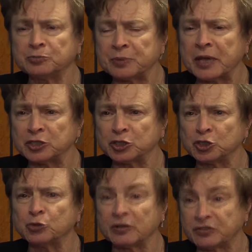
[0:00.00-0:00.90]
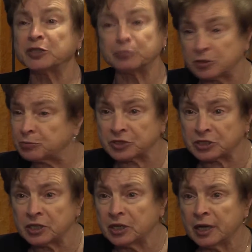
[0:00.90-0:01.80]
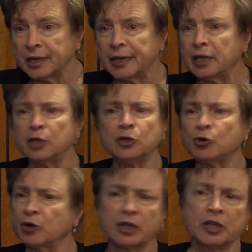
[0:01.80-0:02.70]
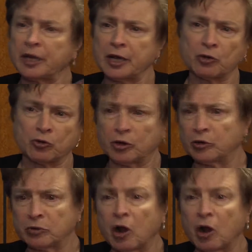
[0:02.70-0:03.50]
patients who have symptoms in your clinic or your